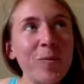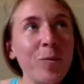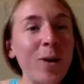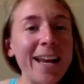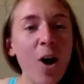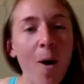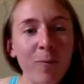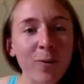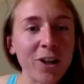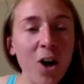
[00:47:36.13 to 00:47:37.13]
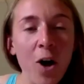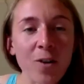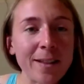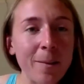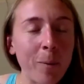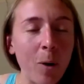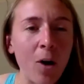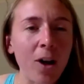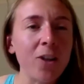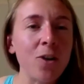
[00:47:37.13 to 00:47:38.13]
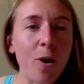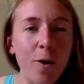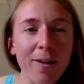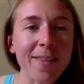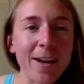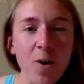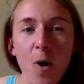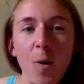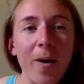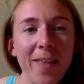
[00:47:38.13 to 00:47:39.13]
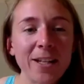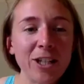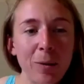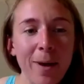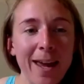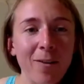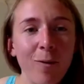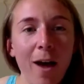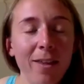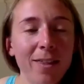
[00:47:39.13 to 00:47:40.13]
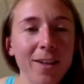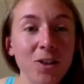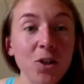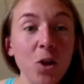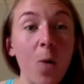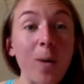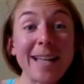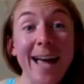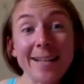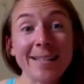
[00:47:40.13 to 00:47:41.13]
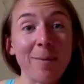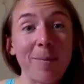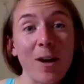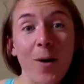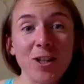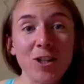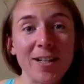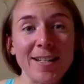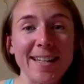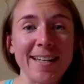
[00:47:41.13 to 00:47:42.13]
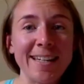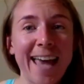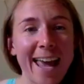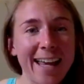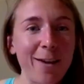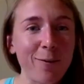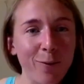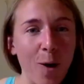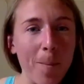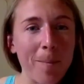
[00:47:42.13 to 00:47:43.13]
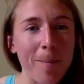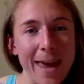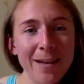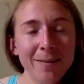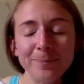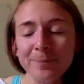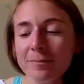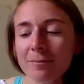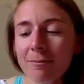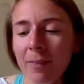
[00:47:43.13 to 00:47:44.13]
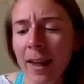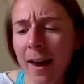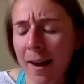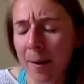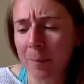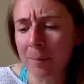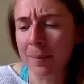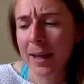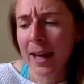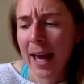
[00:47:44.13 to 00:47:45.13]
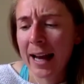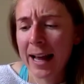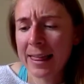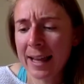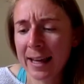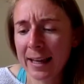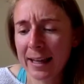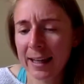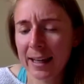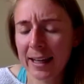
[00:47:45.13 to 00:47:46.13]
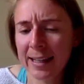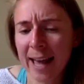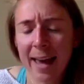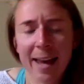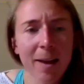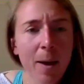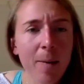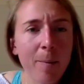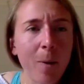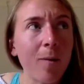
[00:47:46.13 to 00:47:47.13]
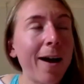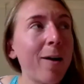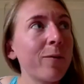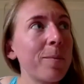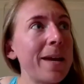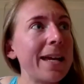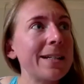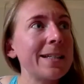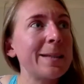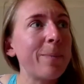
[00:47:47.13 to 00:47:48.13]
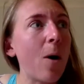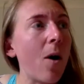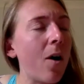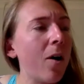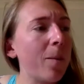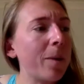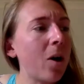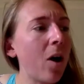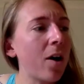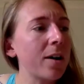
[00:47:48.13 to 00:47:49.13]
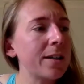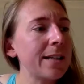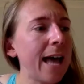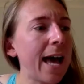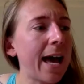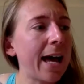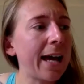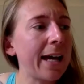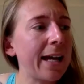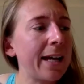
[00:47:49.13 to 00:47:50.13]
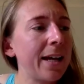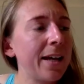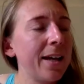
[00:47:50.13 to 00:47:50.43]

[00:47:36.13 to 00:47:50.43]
really confident calls in the boat and know that they know what they're doing, rather than just always asking me questions and getting it from me. And I think, yeah, it bore out for me in sport, because I